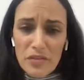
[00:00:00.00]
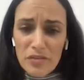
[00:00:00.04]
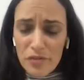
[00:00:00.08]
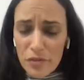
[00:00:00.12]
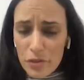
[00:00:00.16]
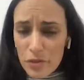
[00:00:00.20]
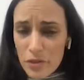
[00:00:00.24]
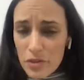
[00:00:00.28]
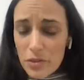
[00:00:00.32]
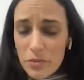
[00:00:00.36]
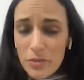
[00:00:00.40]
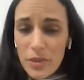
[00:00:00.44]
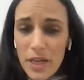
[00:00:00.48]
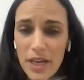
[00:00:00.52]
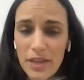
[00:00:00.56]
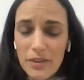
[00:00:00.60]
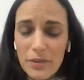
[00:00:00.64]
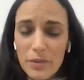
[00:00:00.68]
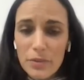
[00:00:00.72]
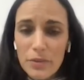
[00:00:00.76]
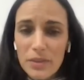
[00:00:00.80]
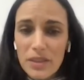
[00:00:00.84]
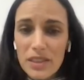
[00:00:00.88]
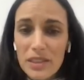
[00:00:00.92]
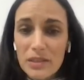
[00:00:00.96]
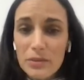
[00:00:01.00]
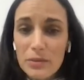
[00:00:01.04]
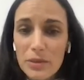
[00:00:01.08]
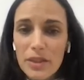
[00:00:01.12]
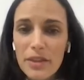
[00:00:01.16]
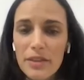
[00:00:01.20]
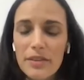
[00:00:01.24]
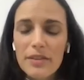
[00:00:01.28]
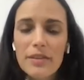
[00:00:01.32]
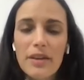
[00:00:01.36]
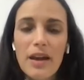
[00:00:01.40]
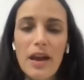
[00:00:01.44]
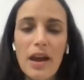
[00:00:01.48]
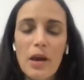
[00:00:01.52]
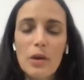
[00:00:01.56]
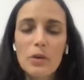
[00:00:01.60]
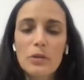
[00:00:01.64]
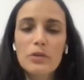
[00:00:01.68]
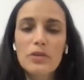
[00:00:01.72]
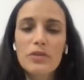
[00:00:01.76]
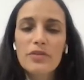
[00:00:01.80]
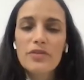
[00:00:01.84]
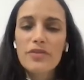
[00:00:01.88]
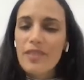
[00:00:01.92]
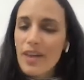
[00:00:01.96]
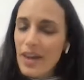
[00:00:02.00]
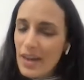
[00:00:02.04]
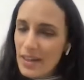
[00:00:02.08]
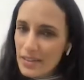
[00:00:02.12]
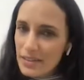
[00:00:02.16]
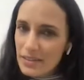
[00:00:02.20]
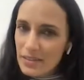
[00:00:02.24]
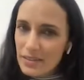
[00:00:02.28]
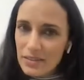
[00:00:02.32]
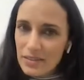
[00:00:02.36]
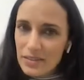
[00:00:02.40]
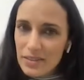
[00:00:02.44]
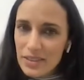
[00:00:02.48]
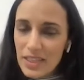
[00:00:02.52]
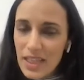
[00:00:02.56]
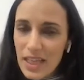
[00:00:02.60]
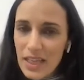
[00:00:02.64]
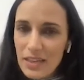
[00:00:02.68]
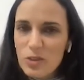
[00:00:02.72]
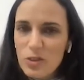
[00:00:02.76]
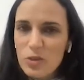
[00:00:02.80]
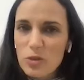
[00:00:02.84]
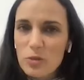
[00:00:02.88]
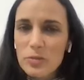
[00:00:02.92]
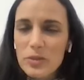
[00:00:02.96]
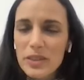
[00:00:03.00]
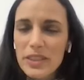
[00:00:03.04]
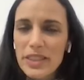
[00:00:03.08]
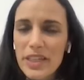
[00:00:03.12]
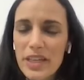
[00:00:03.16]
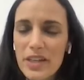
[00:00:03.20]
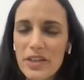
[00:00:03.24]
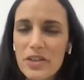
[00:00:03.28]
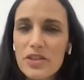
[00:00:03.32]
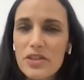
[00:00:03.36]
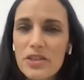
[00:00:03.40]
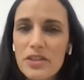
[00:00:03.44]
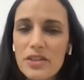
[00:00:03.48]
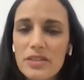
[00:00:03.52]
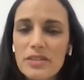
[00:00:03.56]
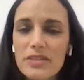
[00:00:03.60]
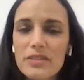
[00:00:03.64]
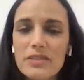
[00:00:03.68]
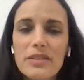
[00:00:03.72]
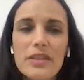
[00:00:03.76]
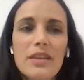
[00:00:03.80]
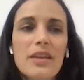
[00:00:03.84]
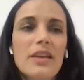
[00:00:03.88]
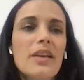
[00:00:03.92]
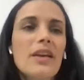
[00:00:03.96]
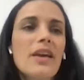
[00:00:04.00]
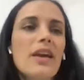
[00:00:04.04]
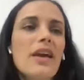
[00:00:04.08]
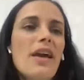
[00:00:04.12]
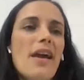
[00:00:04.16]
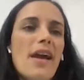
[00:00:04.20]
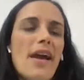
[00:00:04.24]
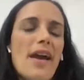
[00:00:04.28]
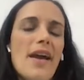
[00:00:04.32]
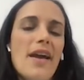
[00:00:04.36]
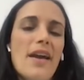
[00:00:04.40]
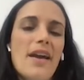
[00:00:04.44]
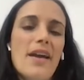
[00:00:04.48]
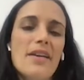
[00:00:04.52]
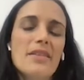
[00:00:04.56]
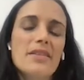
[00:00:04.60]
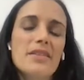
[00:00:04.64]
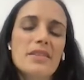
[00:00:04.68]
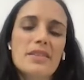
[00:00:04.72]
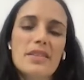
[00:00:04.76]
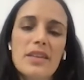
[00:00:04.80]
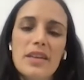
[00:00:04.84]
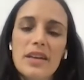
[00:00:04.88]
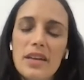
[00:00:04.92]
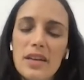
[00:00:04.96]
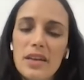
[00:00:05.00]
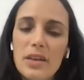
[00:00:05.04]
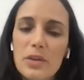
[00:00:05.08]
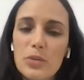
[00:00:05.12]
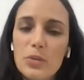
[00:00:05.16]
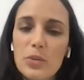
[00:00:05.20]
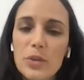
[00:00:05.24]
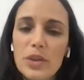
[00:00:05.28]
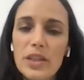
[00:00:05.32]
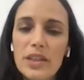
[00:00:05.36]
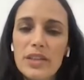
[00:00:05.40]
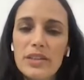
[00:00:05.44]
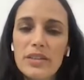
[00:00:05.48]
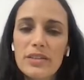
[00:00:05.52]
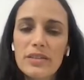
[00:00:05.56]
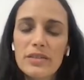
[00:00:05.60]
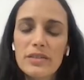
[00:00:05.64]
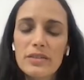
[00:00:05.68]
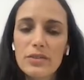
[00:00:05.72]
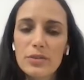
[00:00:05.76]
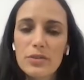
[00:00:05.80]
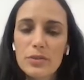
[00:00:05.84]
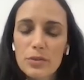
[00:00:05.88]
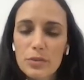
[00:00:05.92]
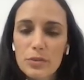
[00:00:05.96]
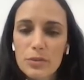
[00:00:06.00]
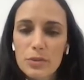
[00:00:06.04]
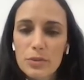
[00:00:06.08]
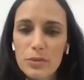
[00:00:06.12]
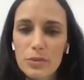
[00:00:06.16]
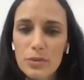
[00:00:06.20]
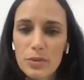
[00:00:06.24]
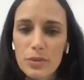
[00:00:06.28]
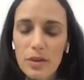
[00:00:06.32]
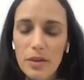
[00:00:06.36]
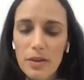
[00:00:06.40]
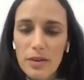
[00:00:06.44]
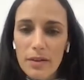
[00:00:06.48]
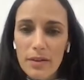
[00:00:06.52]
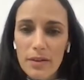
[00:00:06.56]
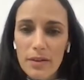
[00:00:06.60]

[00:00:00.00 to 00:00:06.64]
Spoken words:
First we had to deal with how to find the data duplication, and second we needed to